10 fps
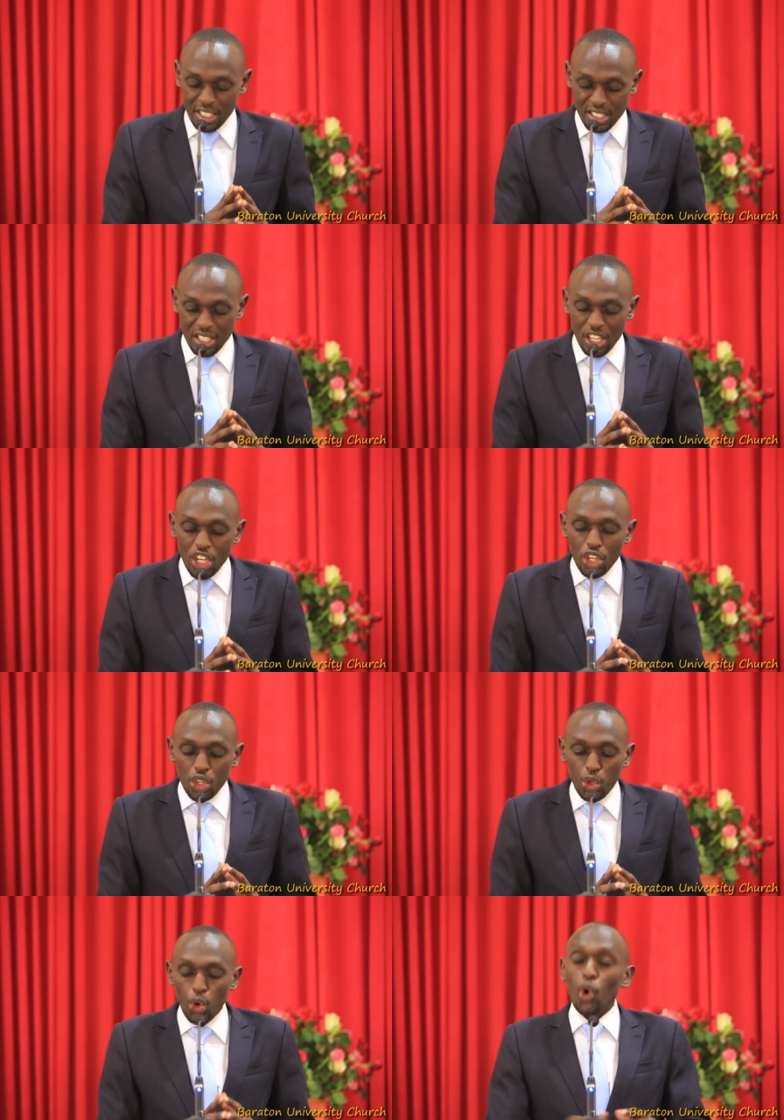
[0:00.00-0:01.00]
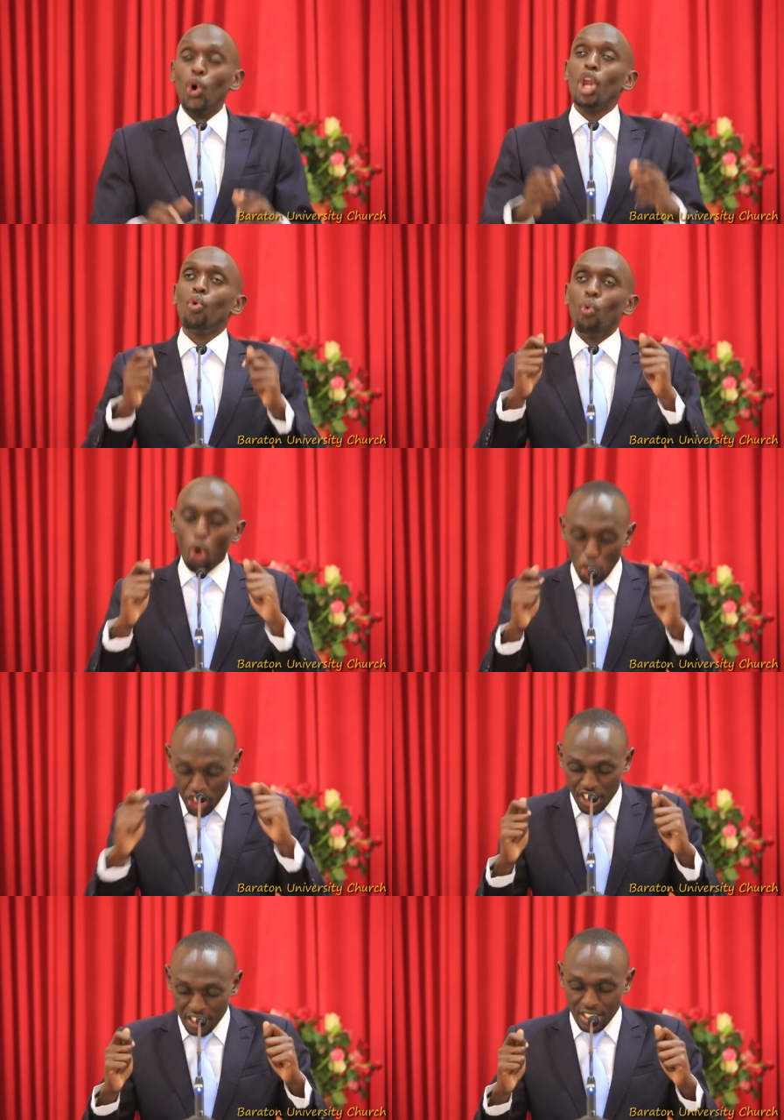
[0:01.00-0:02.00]
it, you will
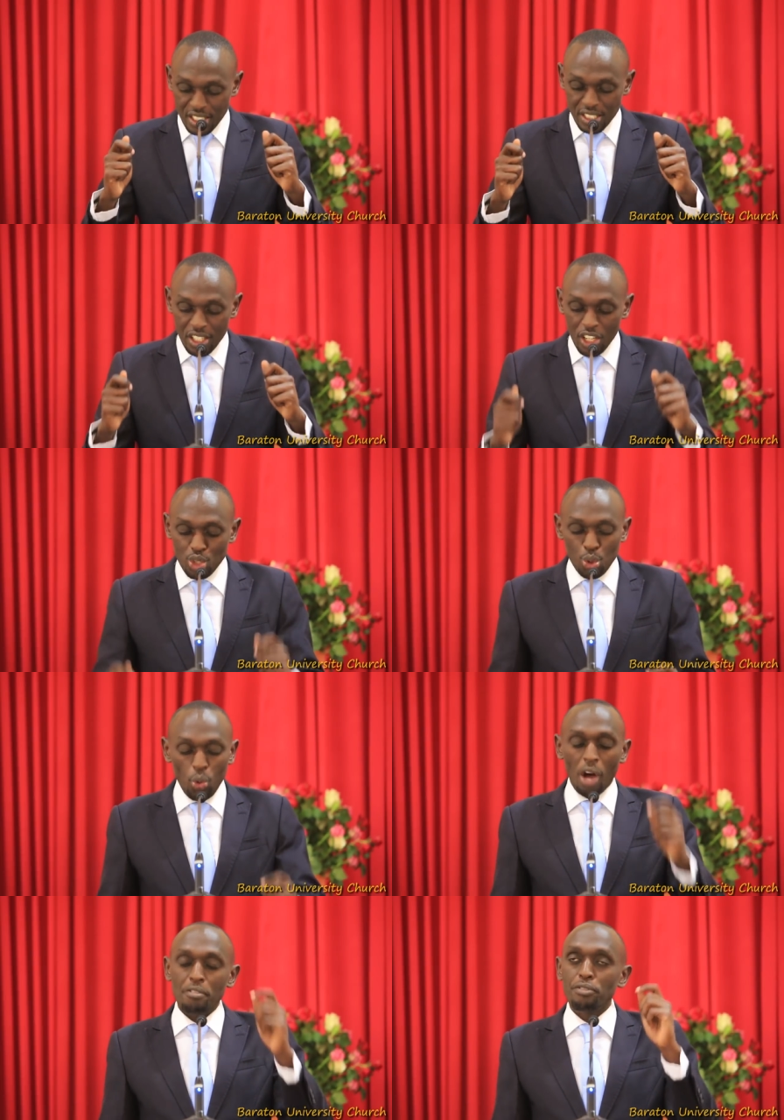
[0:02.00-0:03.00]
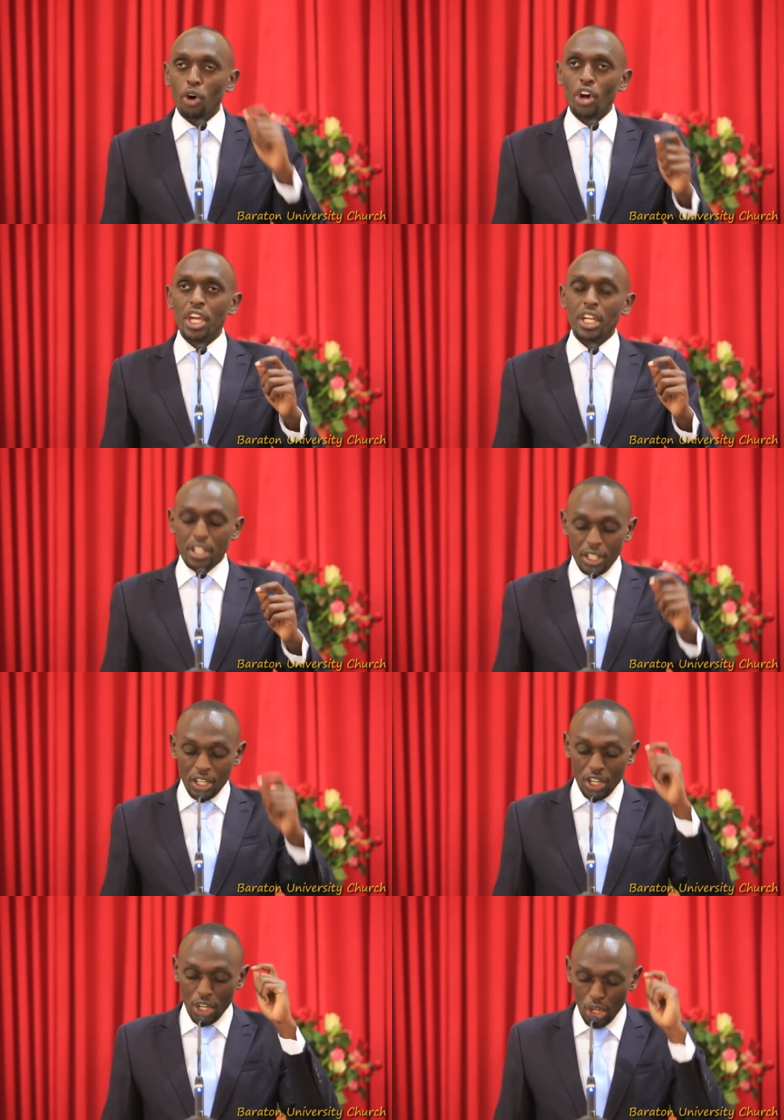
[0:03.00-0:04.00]
wash it to avoid
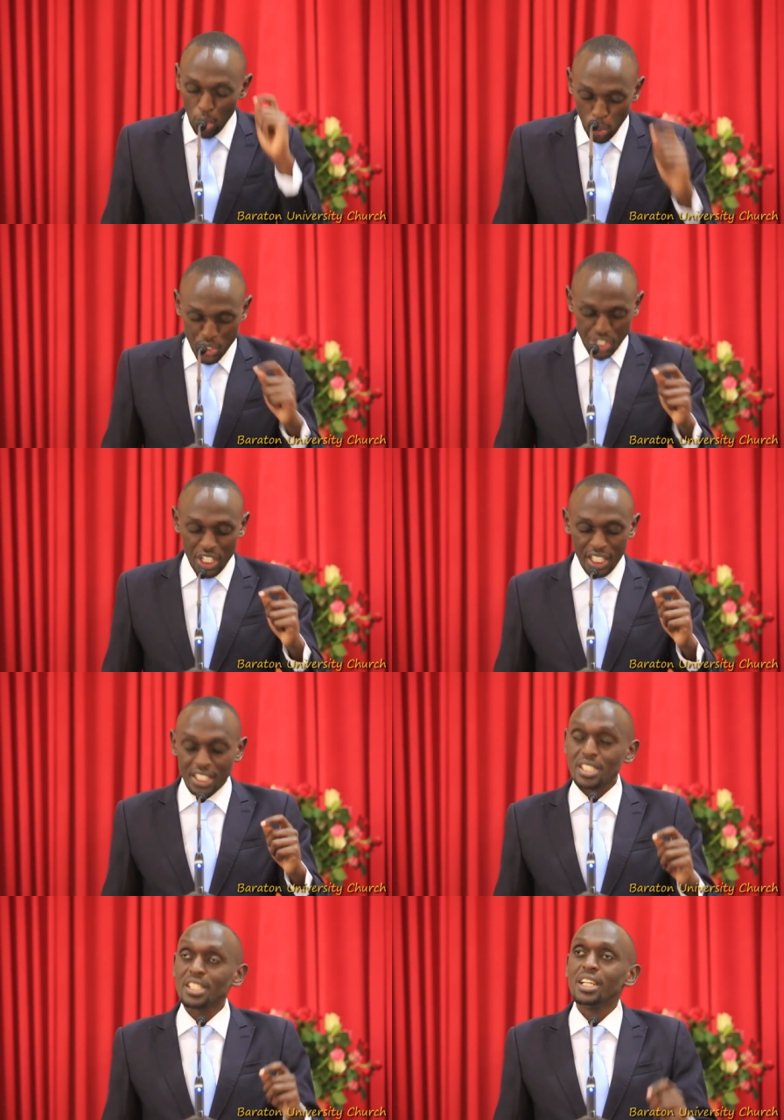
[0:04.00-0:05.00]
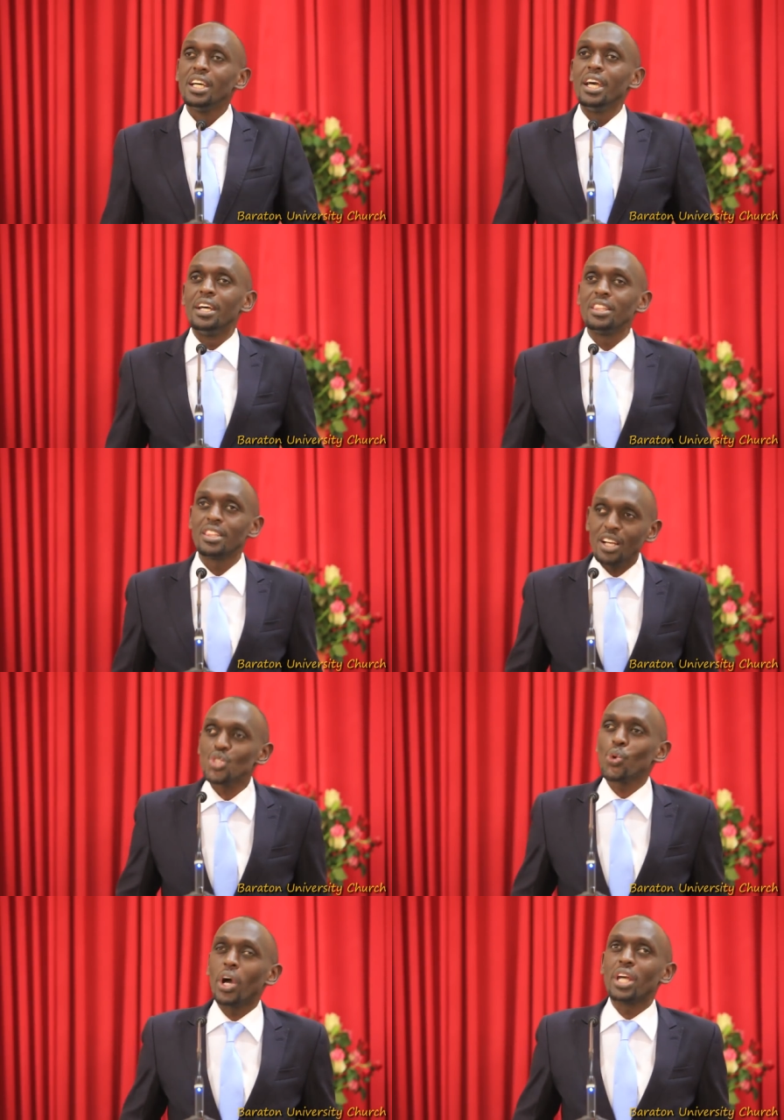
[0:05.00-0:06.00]
losing it. And
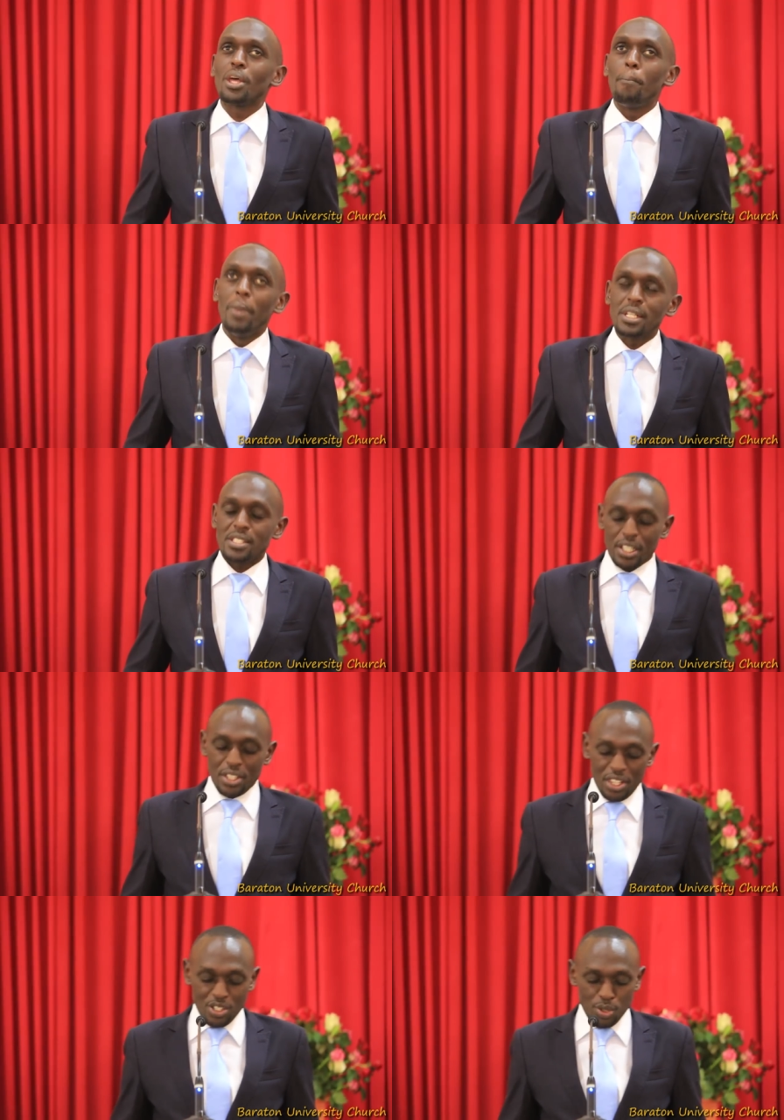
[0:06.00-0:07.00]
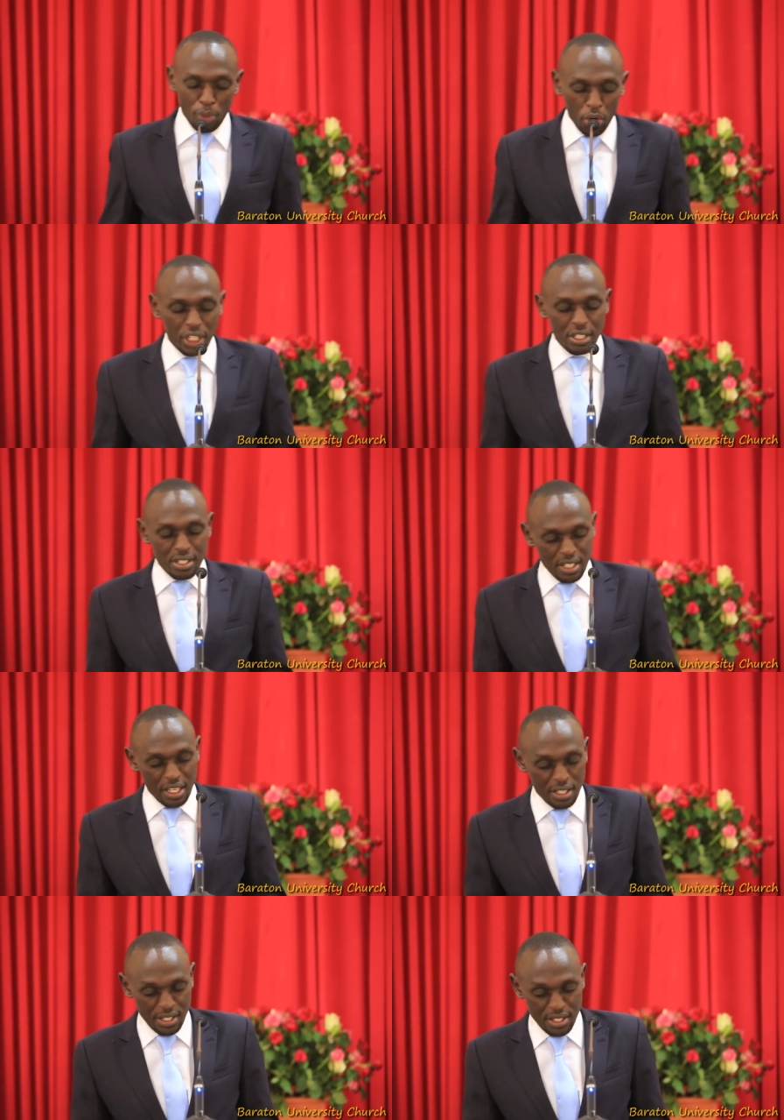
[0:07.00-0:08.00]
that's why the message this morning
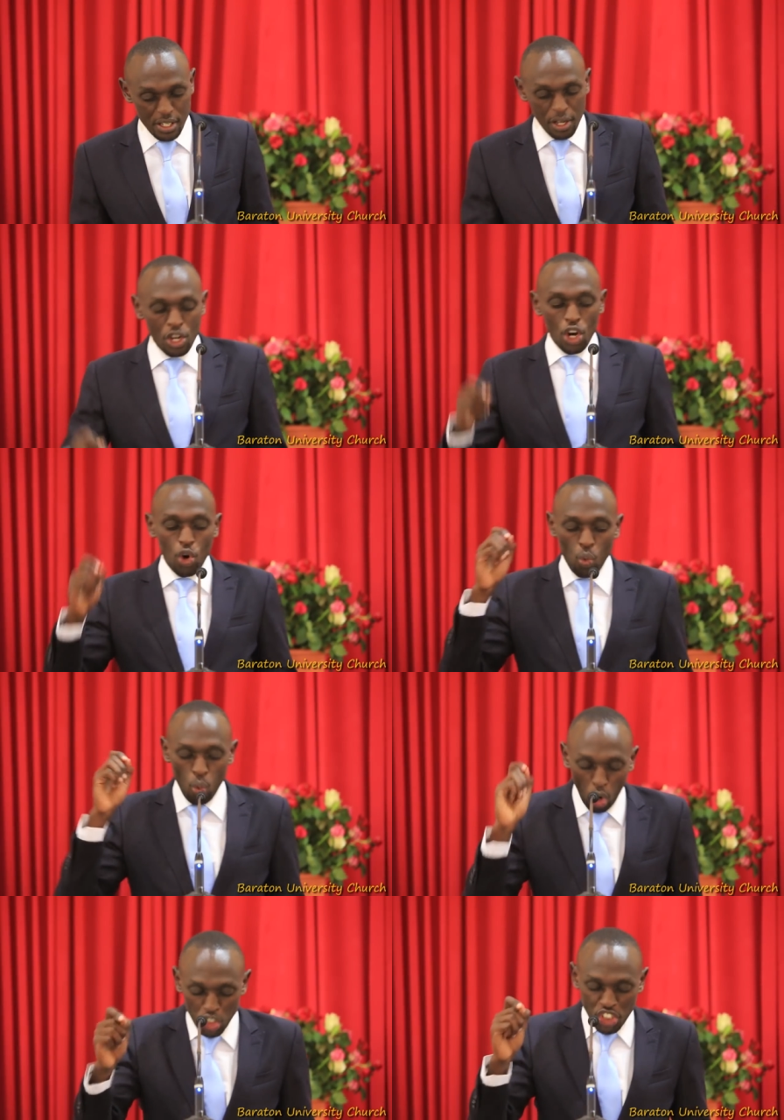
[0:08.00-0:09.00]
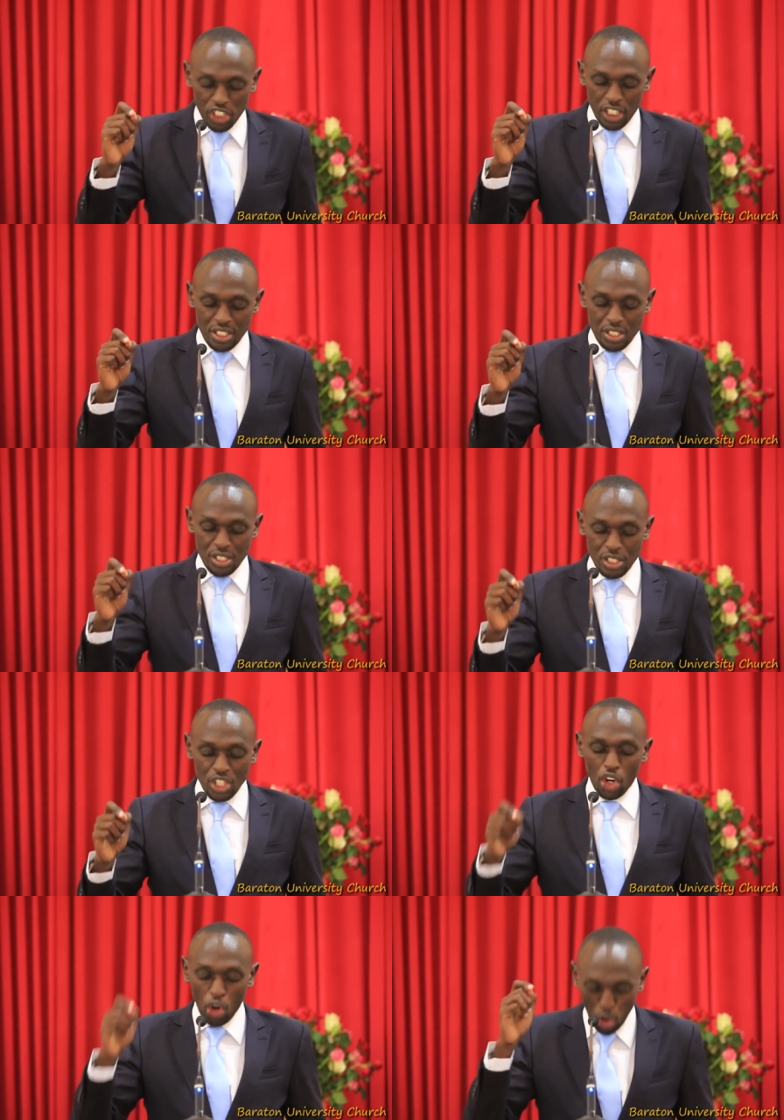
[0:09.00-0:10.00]
says, wash it
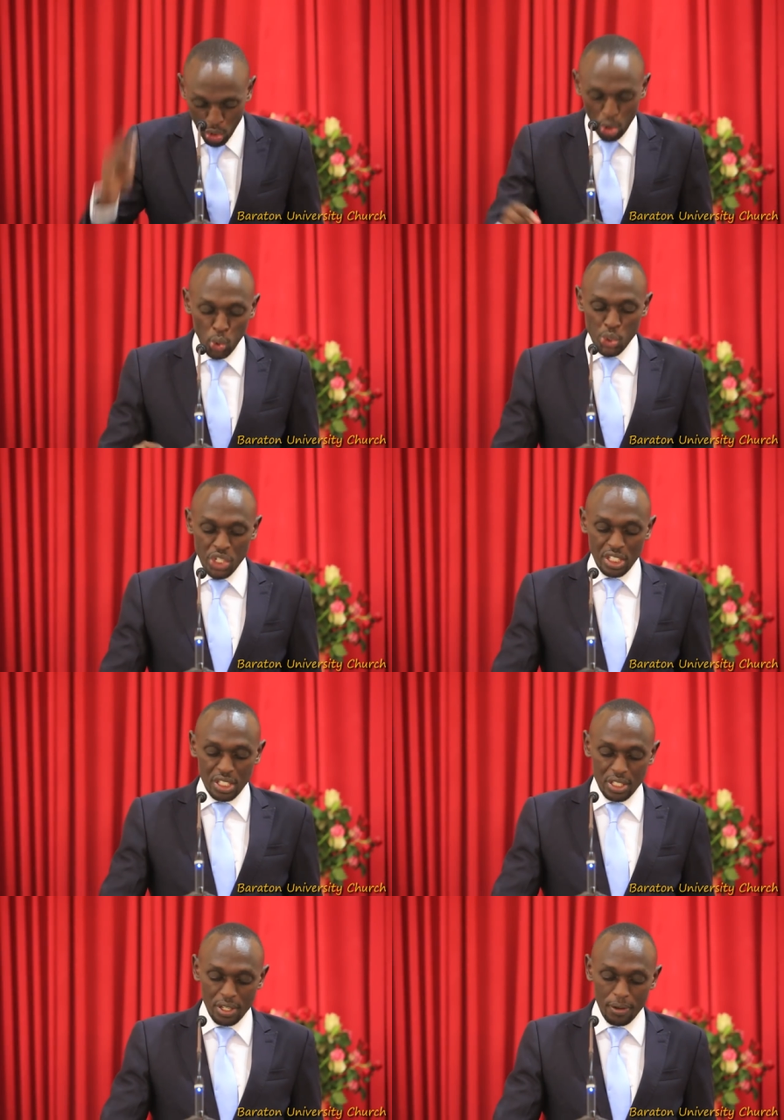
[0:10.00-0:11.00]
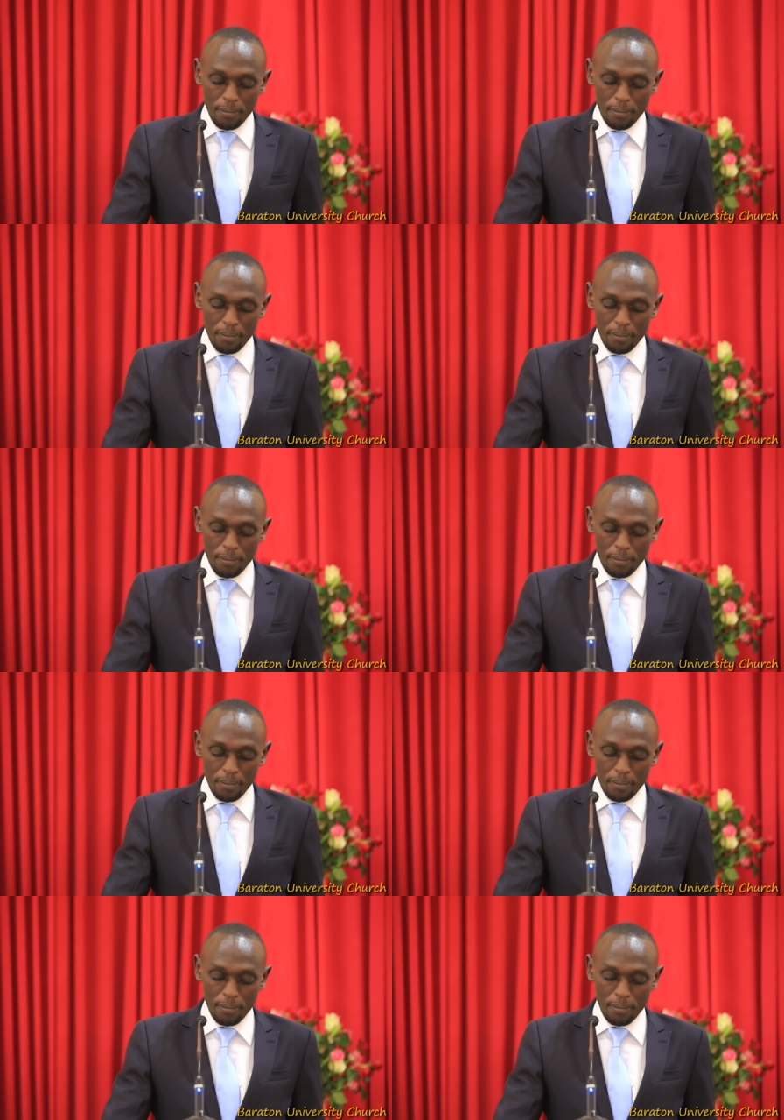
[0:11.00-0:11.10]
or lose it.